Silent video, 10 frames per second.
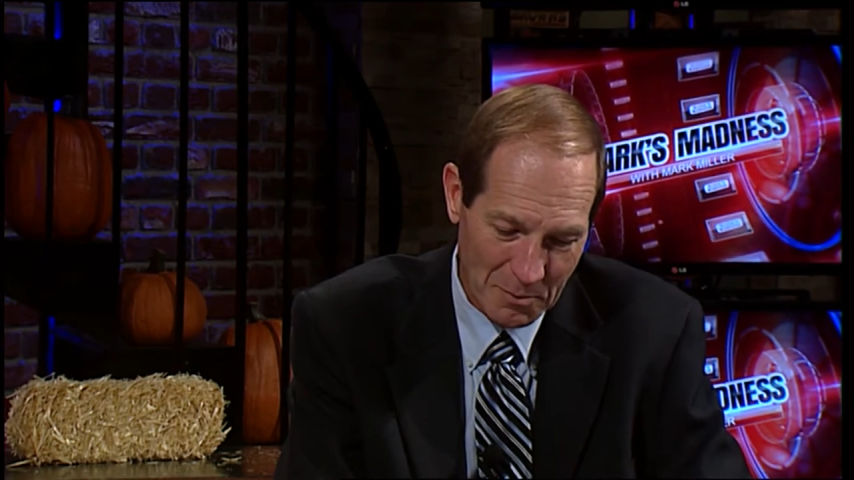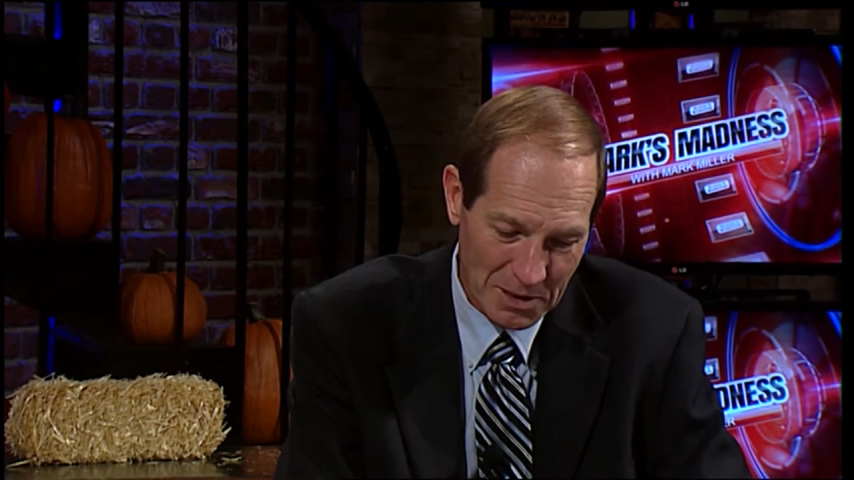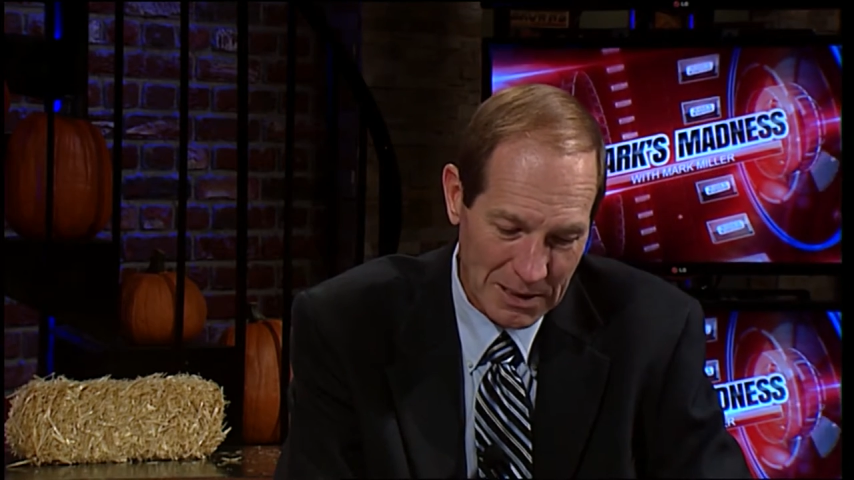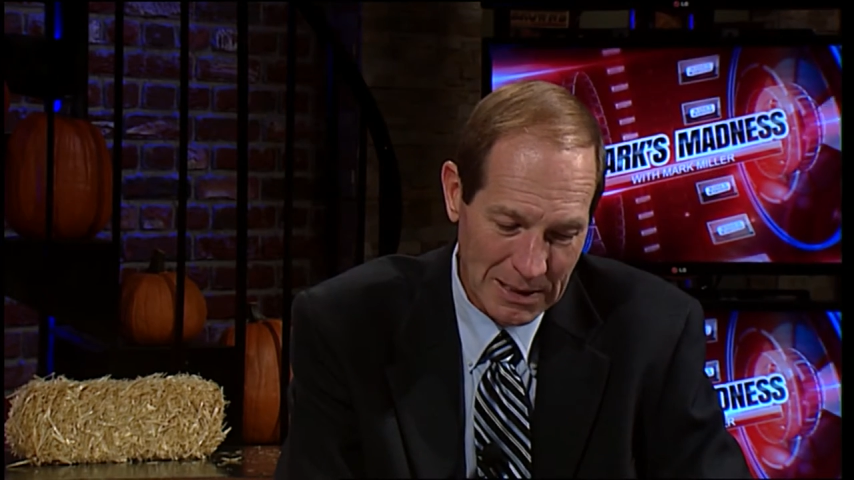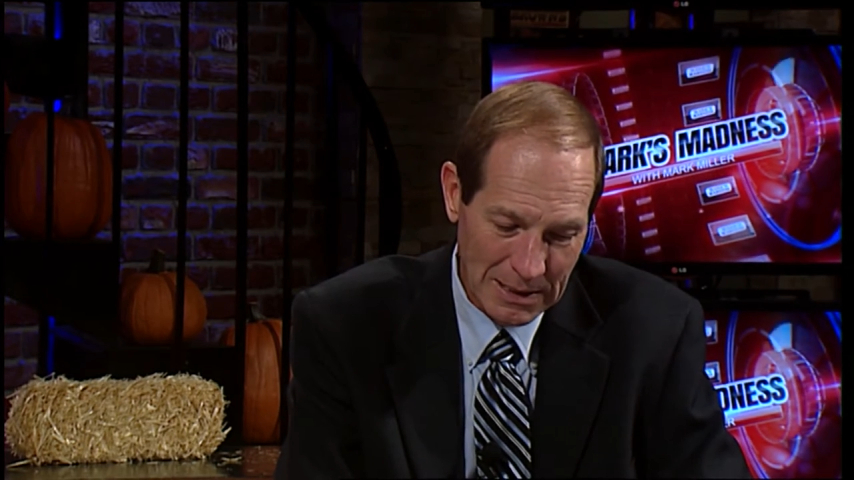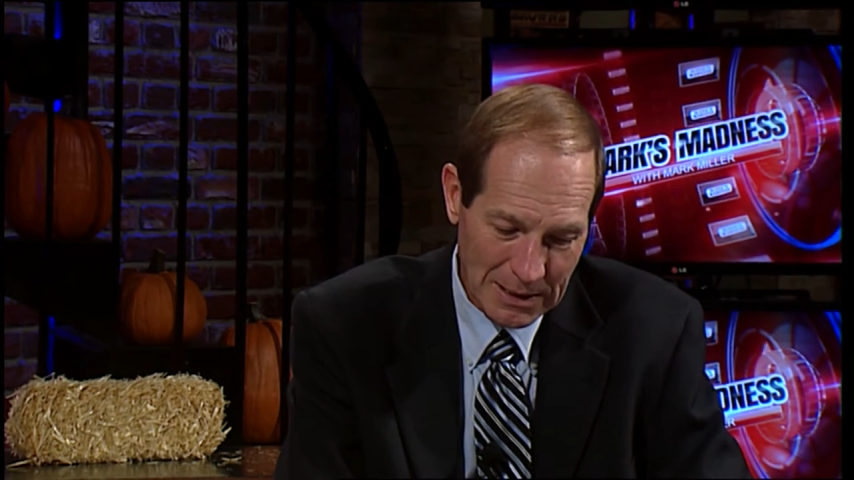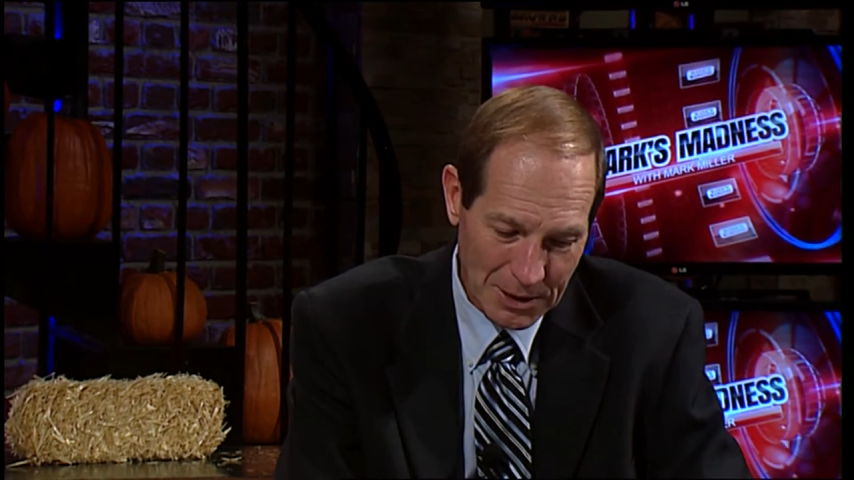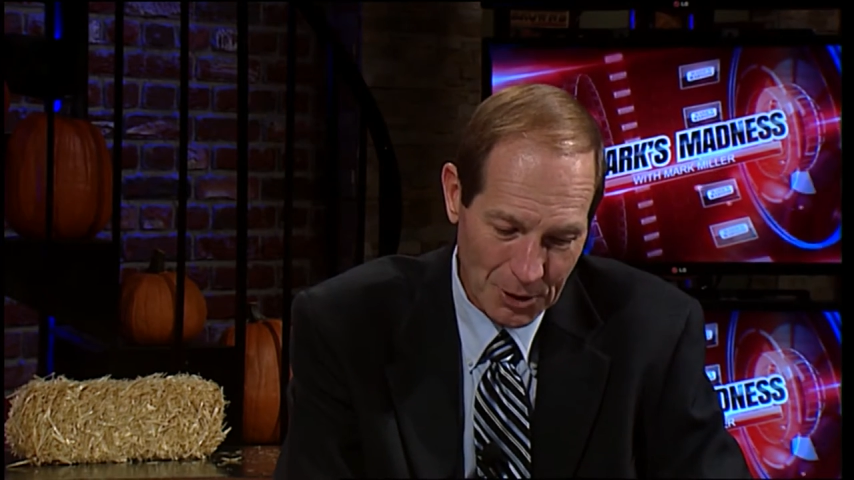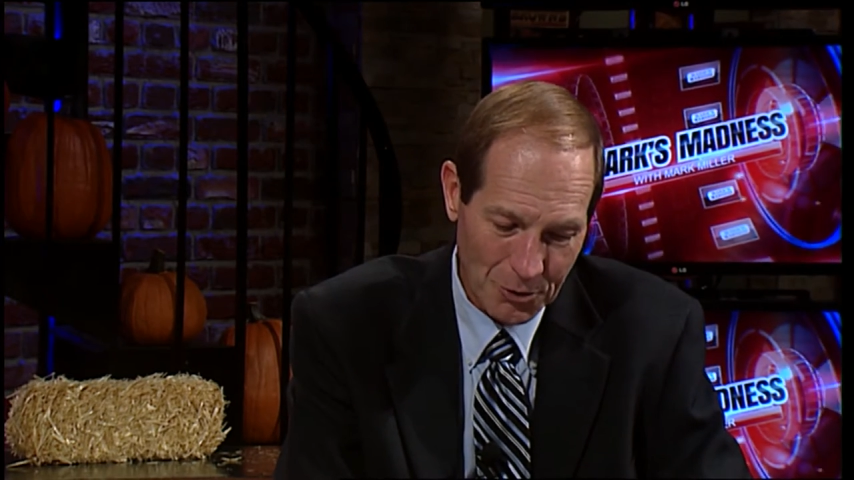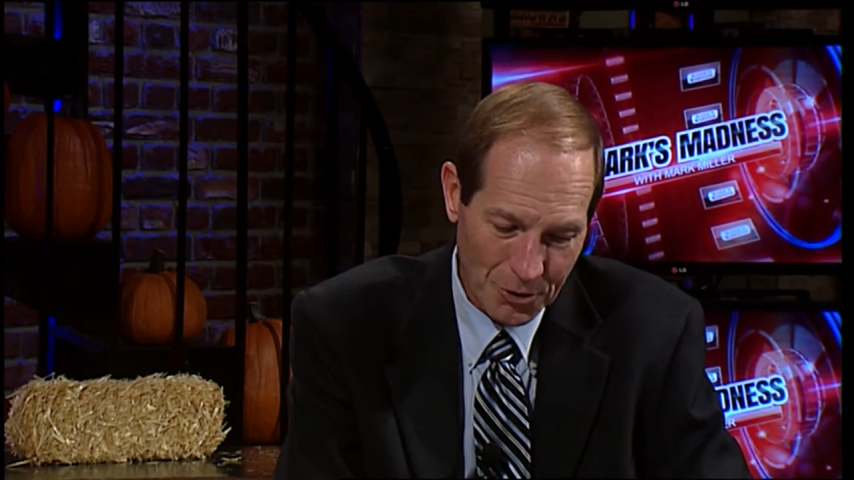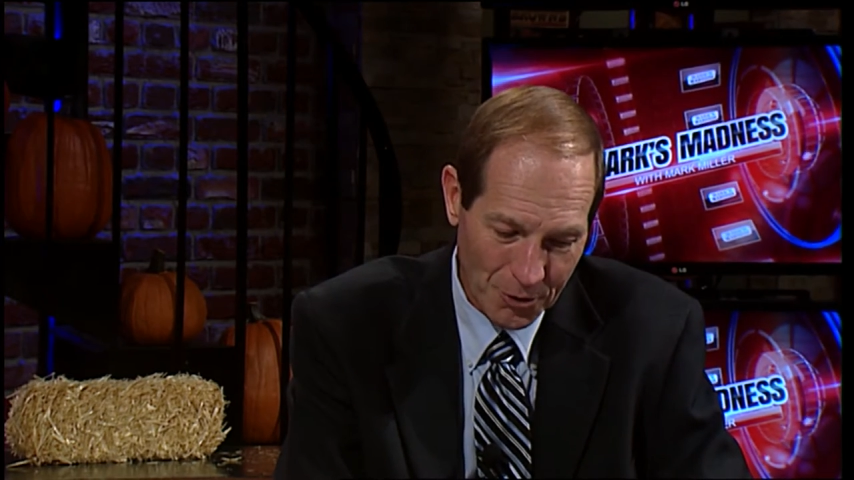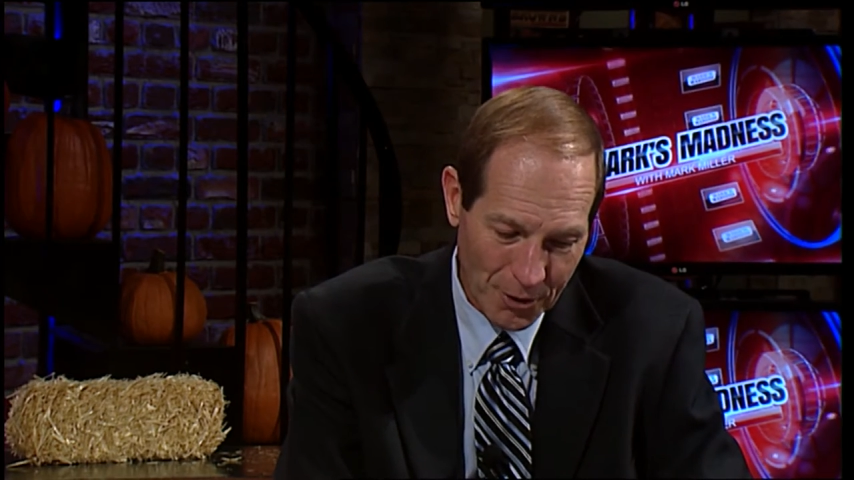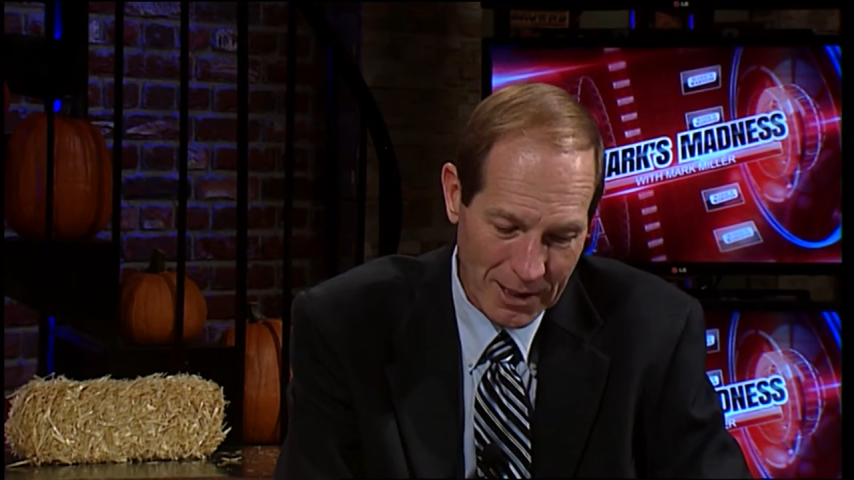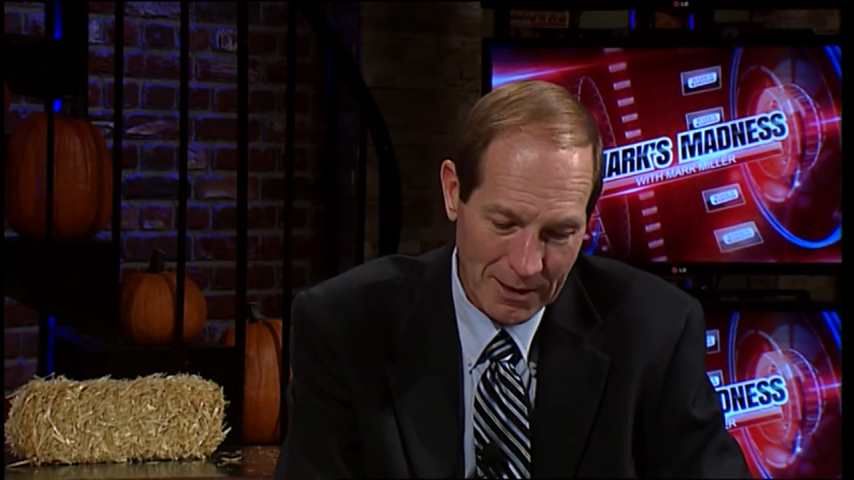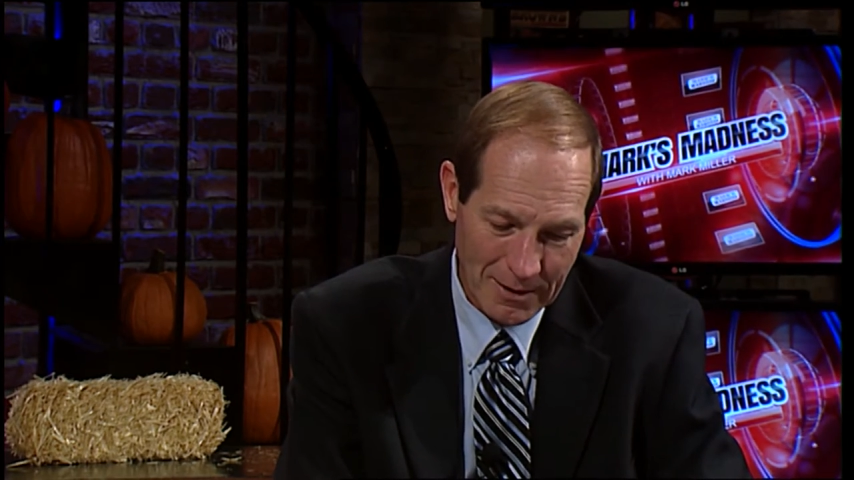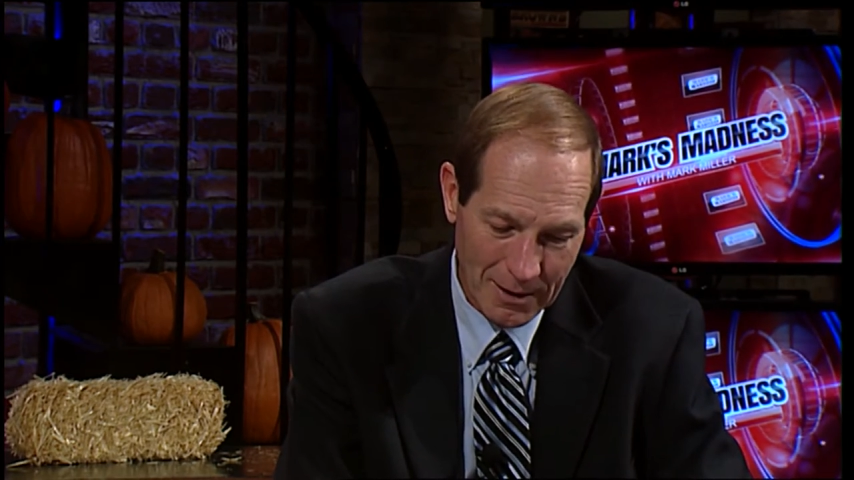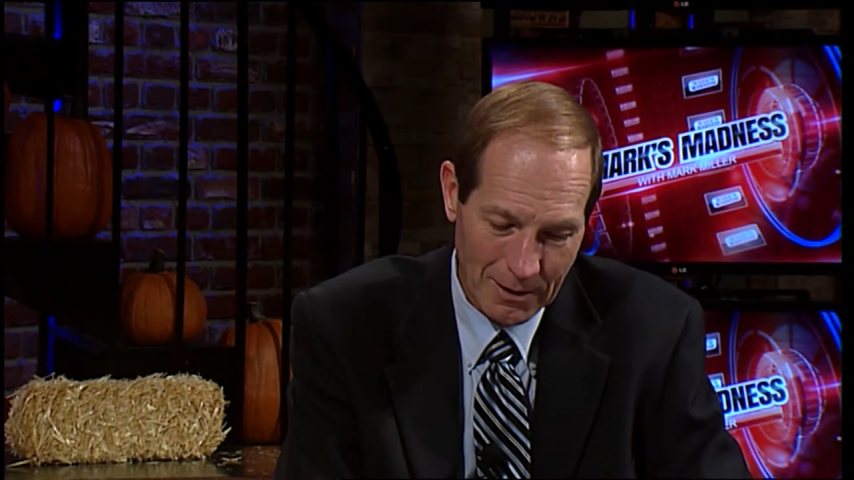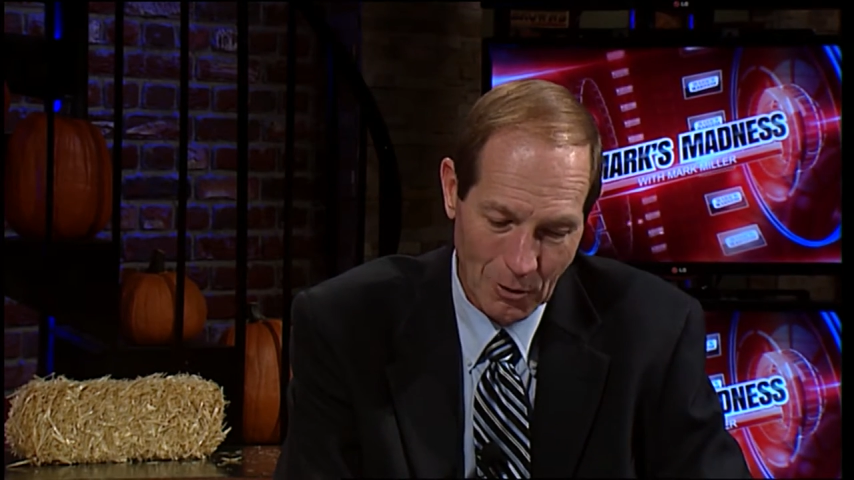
But you know, credit uh,